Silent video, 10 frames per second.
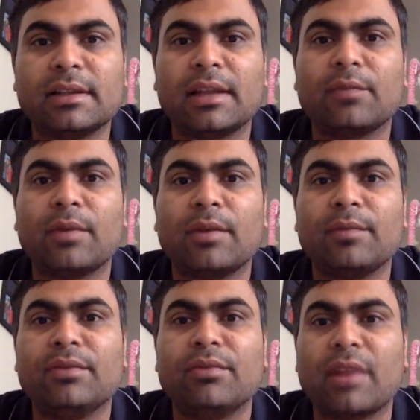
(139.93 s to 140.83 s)
like when
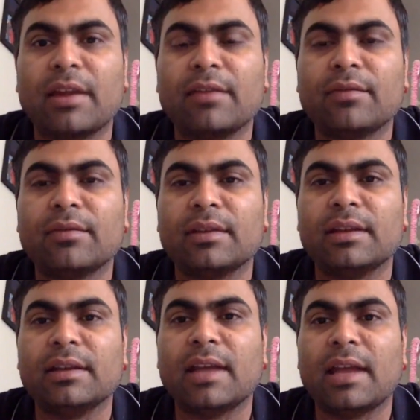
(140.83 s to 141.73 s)
we drive,
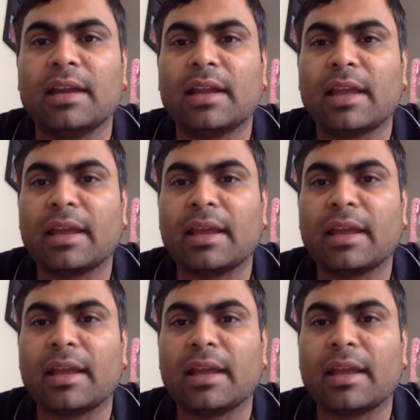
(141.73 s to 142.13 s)
read an